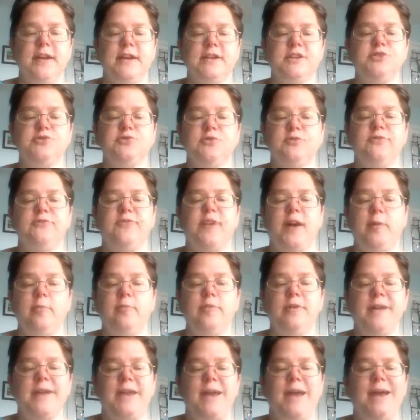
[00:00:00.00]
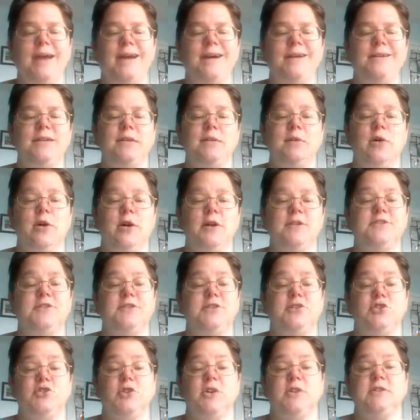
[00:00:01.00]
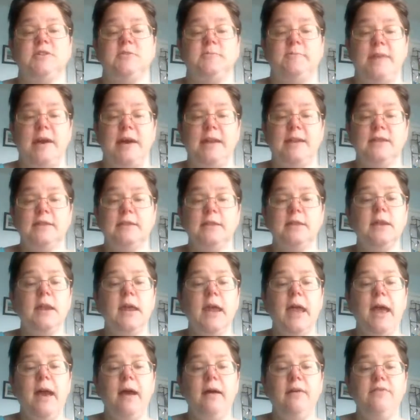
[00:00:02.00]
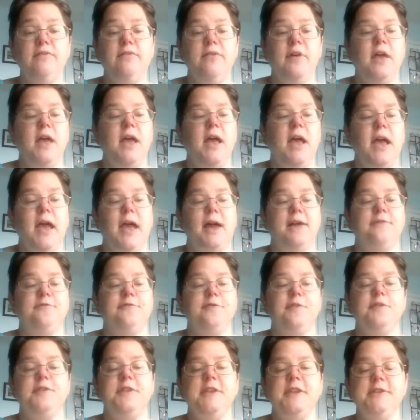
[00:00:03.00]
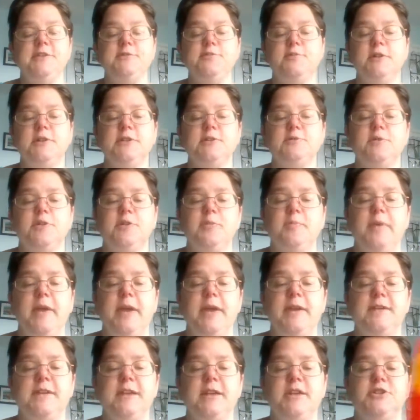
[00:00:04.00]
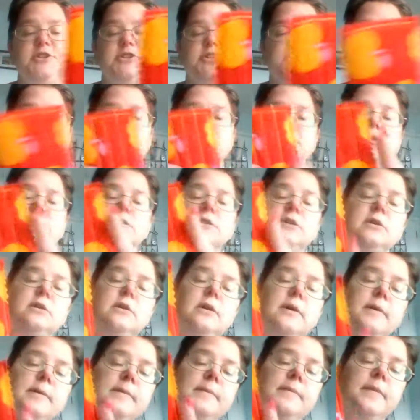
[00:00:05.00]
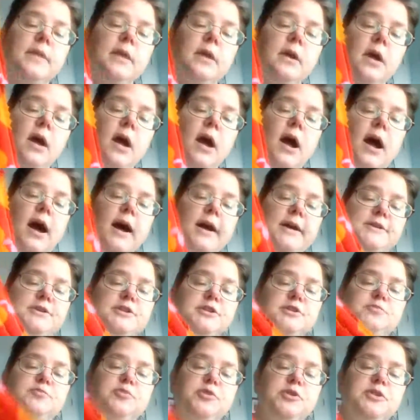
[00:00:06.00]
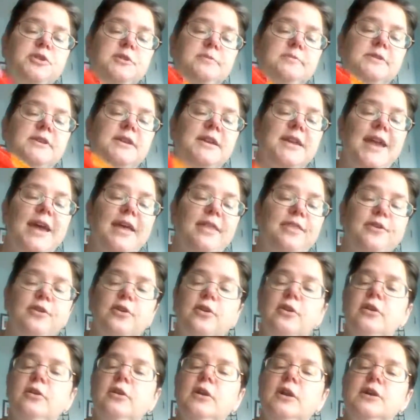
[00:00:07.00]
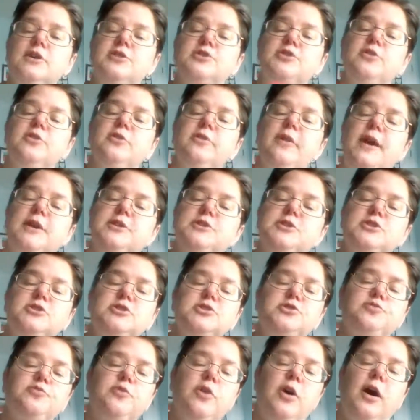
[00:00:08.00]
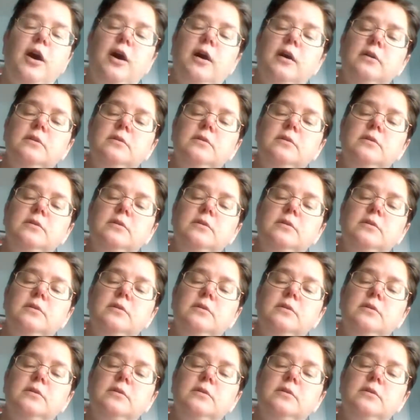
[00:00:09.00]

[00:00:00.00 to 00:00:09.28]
extra fabric and odds and sods of batting that I have. And for these ones with the pinked edges, I just put them together so they're actually just raw.